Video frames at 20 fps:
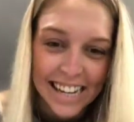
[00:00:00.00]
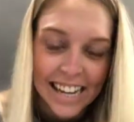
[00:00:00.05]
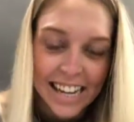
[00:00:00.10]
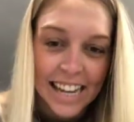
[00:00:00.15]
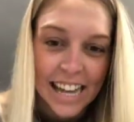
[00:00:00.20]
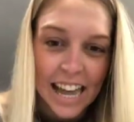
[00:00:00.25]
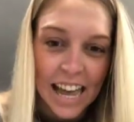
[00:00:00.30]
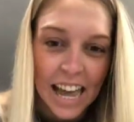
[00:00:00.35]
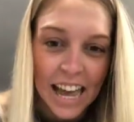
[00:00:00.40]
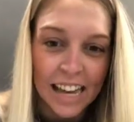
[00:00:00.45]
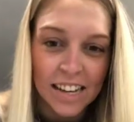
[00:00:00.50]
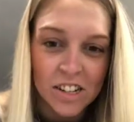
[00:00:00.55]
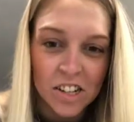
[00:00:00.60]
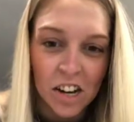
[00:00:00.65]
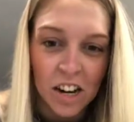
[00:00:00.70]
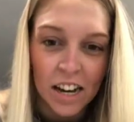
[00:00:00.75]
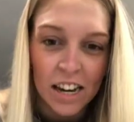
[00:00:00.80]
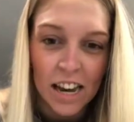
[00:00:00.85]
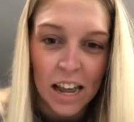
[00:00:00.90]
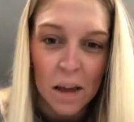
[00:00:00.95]
Hey
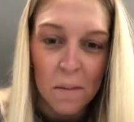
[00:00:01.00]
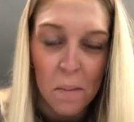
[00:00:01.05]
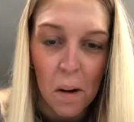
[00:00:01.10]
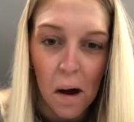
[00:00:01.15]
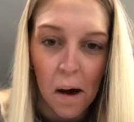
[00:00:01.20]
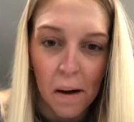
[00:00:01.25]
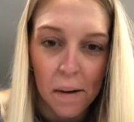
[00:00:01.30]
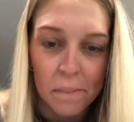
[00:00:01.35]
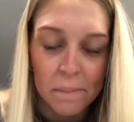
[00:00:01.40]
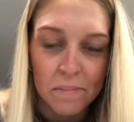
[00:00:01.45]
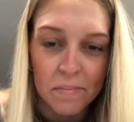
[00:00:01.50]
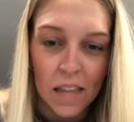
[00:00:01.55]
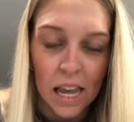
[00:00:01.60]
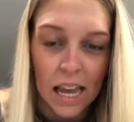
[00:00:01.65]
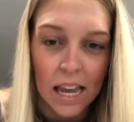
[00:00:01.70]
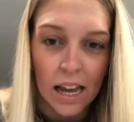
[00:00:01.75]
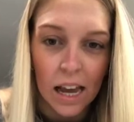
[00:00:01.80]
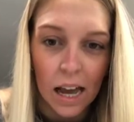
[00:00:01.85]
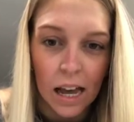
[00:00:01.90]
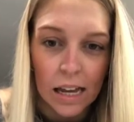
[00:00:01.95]
John, hey Mom, hey
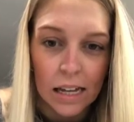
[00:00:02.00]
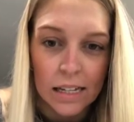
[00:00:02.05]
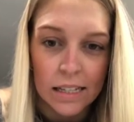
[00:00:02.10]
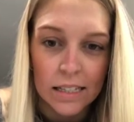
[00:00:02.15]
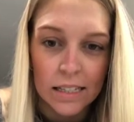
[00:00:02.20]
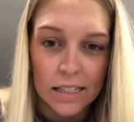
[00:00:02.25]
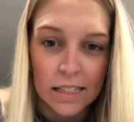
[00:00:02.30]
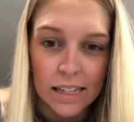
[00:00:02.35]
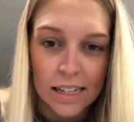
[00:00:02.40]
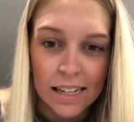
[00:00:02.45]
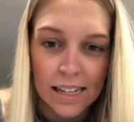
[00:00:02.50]
guys.